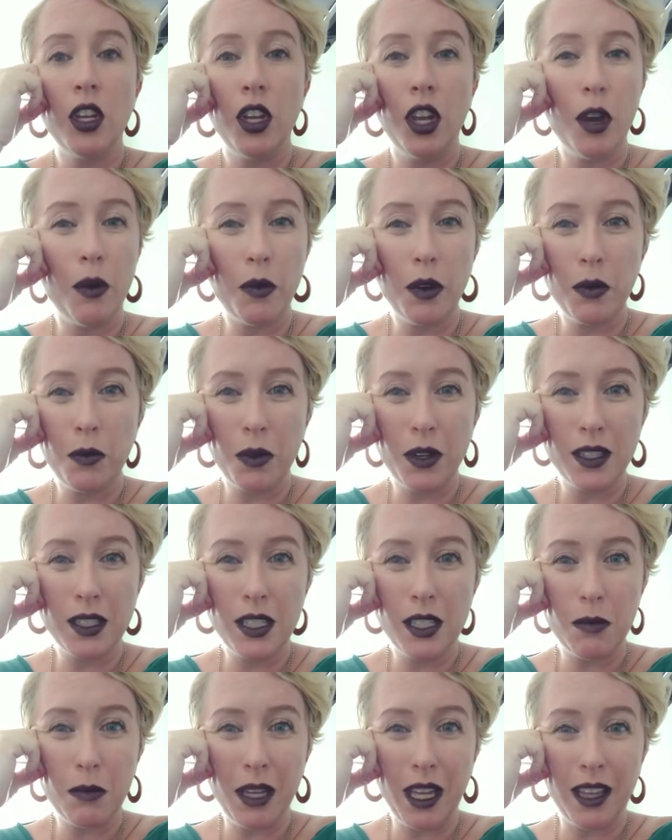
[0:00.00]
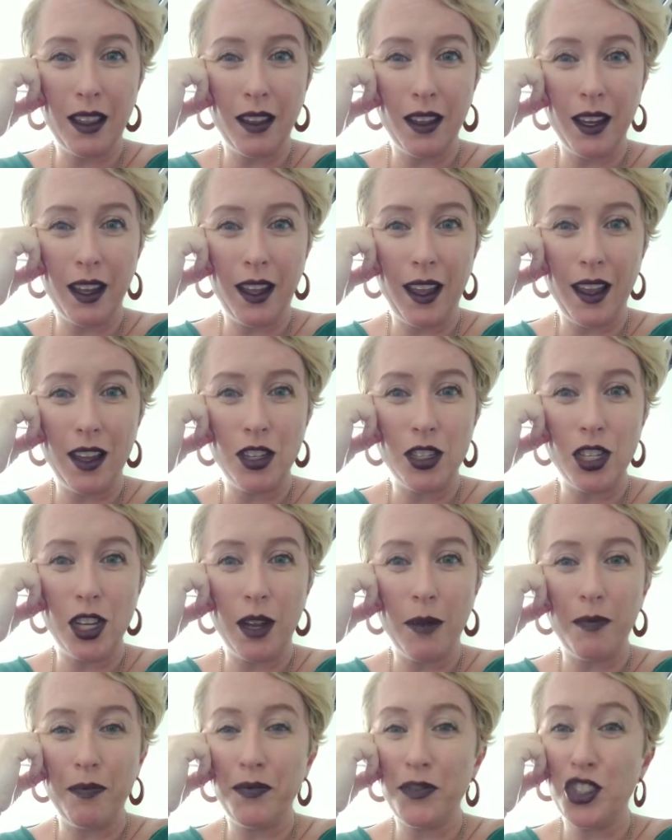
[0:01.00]
No one wants to be in
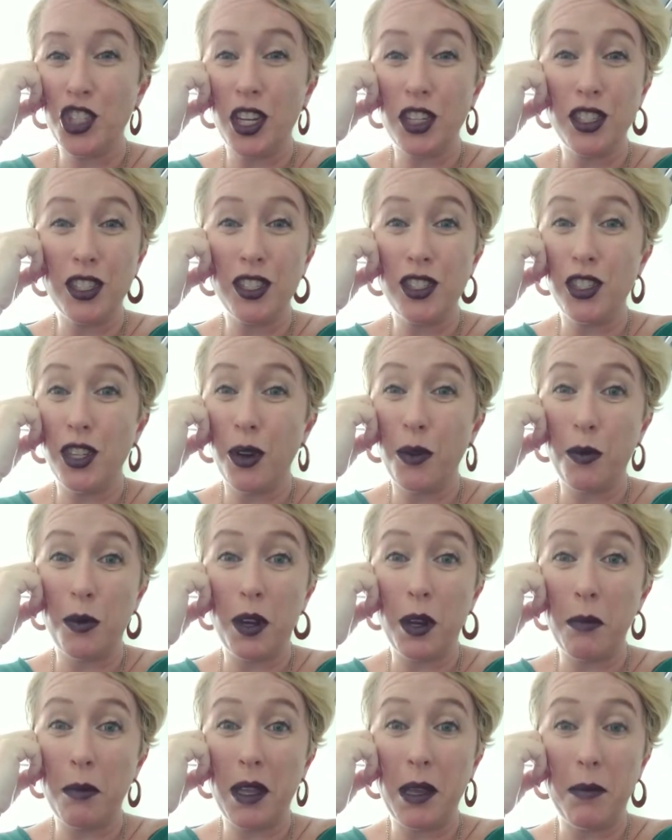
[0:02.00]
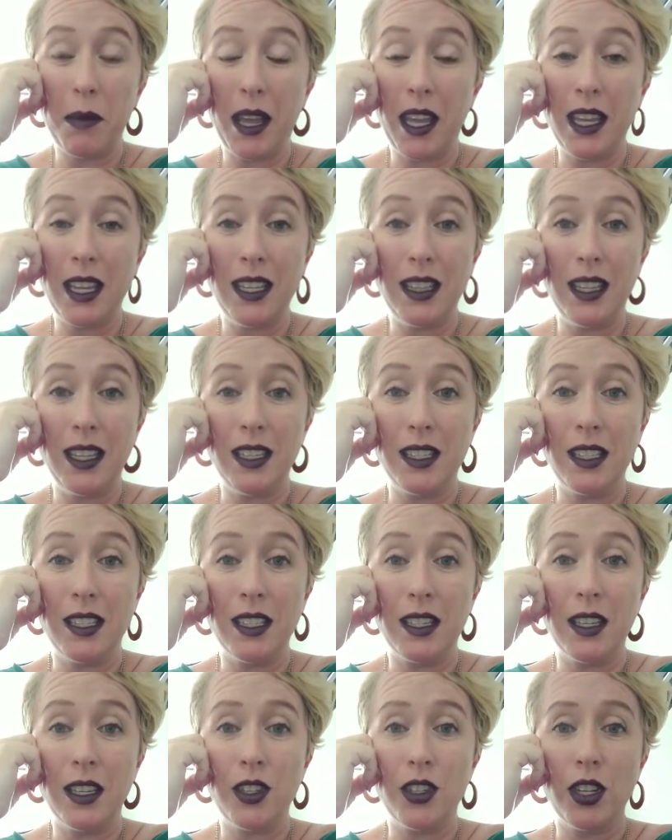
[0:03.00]
litigation. Judges don't want to be making these
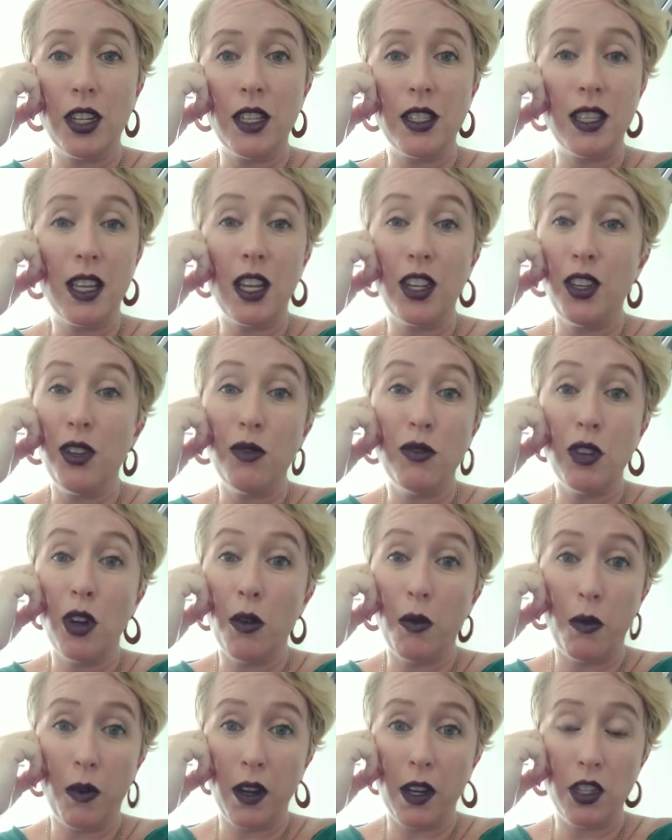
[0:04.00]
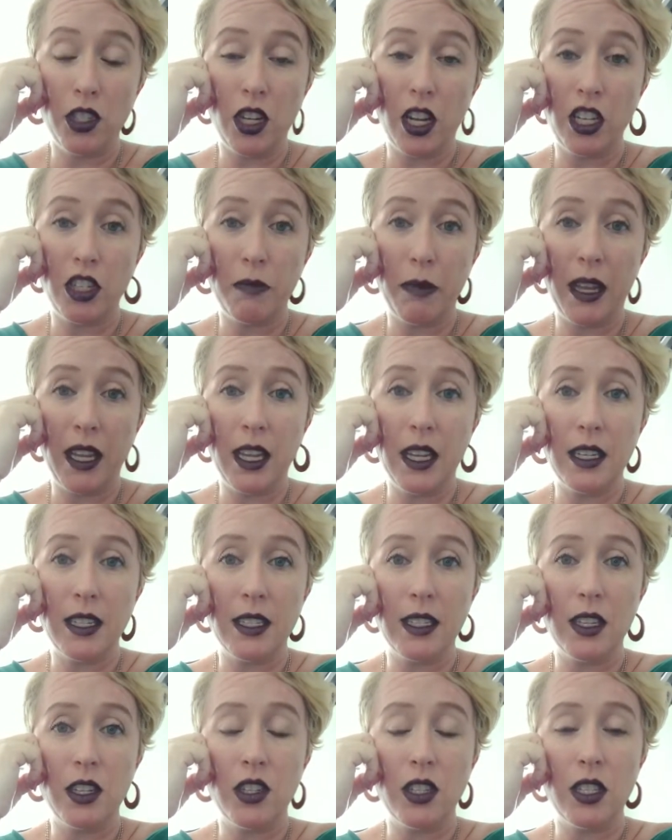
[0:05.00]
decisions, and you don't want a judge making
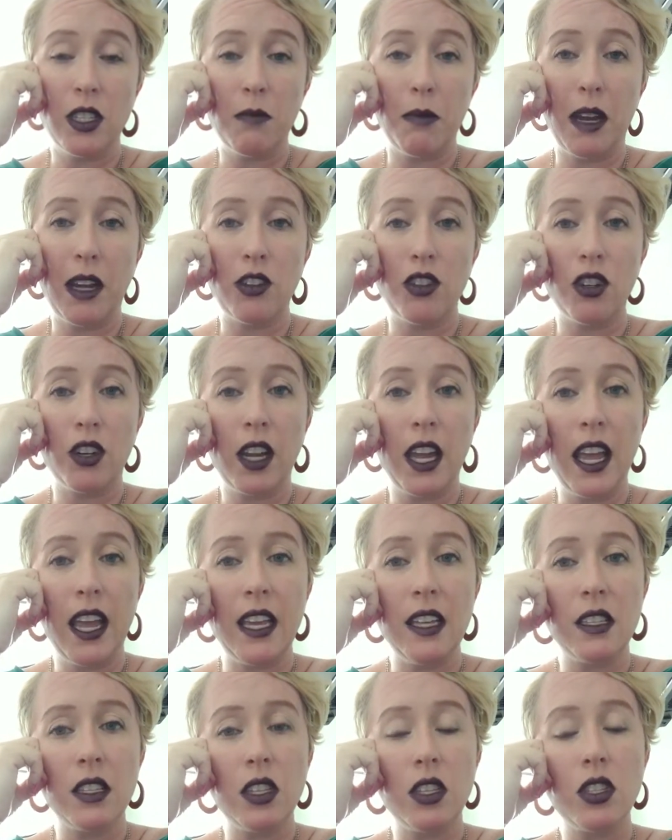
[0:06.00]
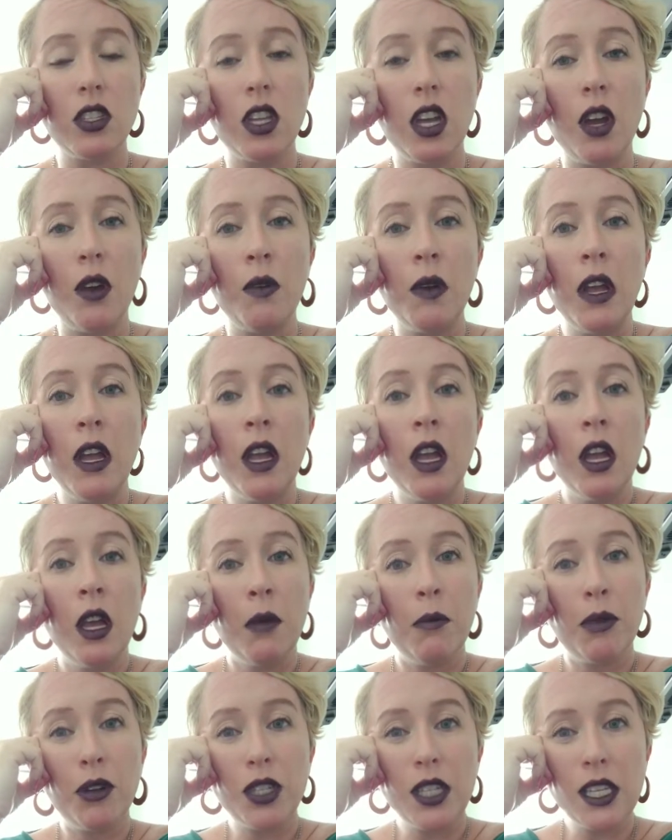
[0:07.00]
decisions about your case. So
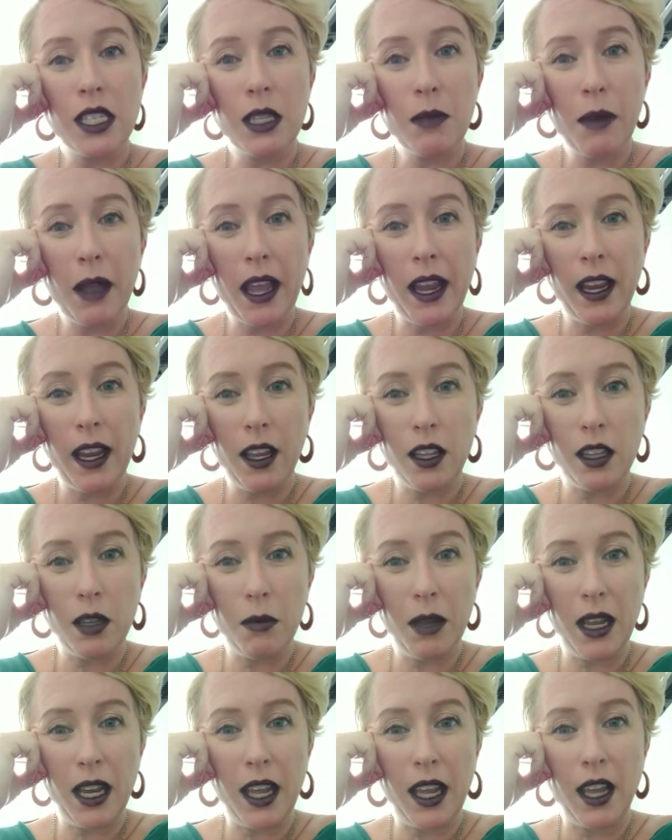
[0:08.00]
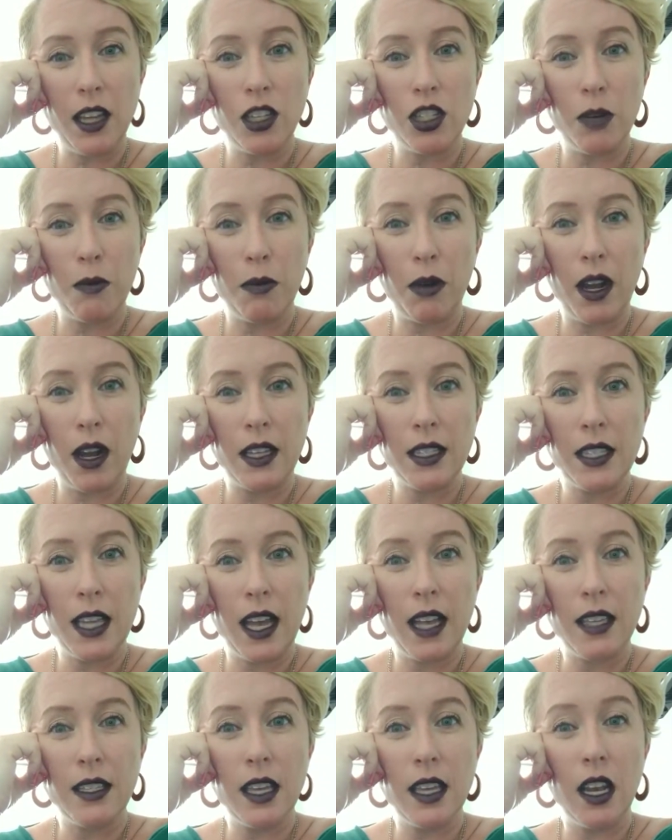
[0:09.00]
participating in the mediation
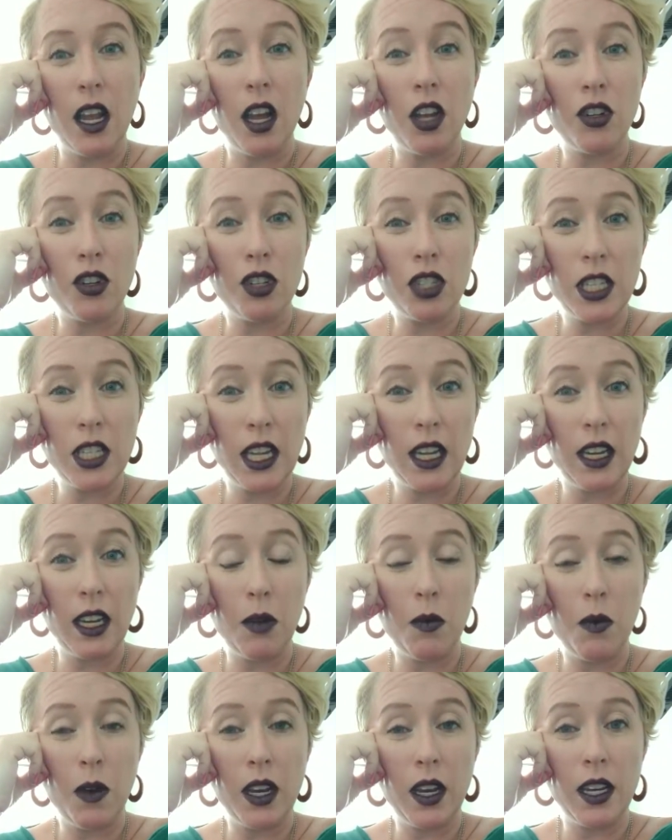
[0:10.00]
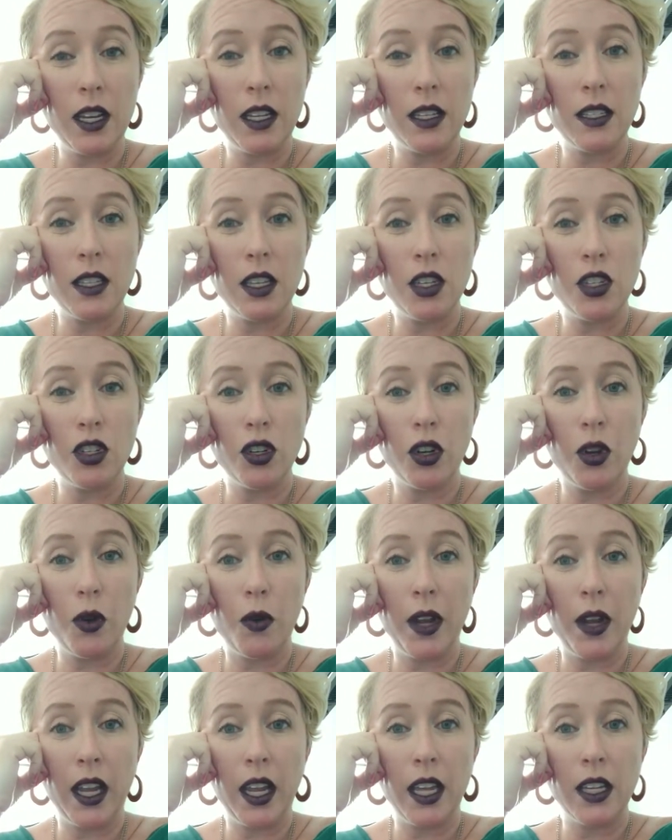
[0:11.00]
process and understanding what it is that you're
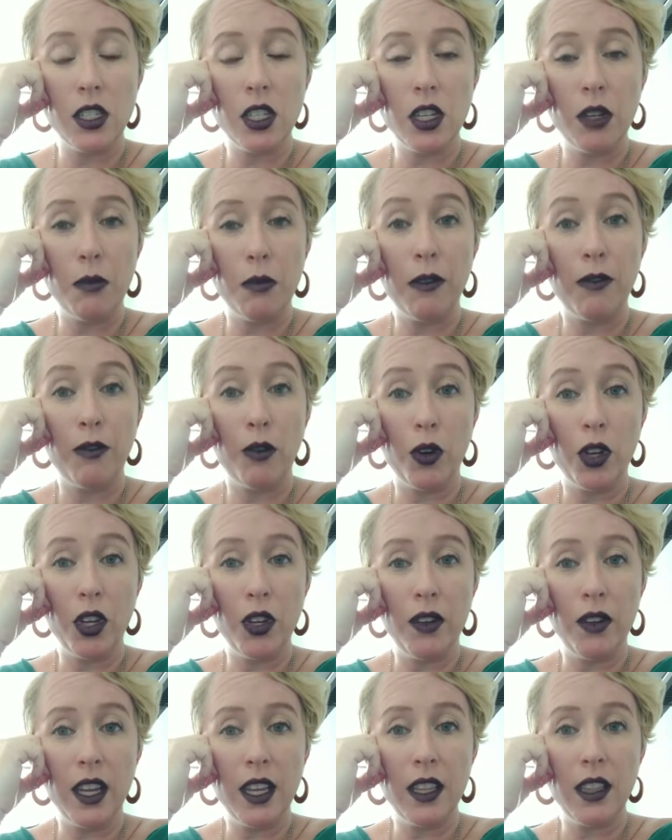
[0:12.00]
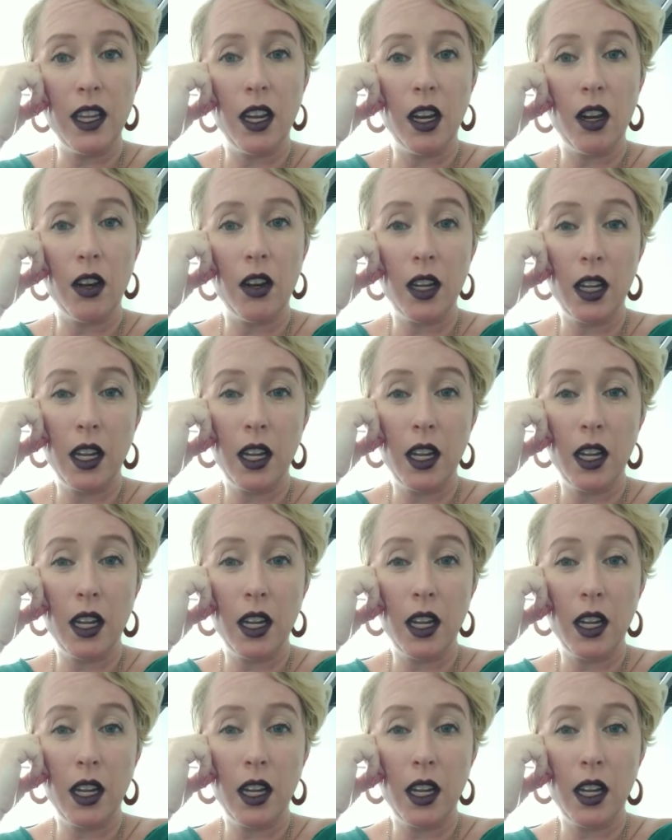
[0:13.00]
going into before you get there